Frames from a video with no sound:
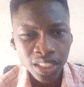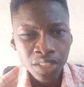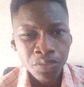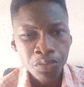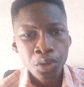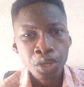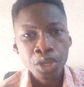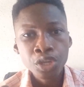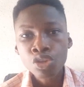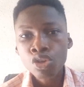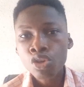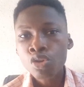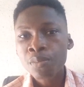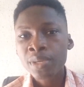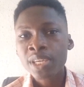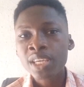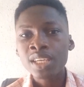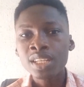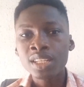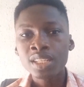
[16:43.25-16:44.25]
If you're a
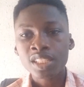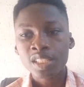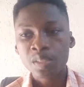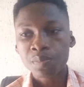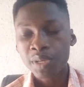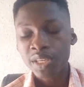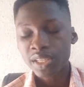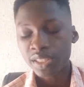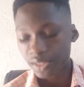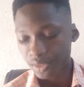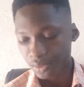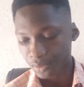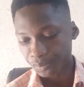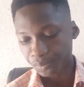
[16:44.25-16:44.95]
newbie in this space,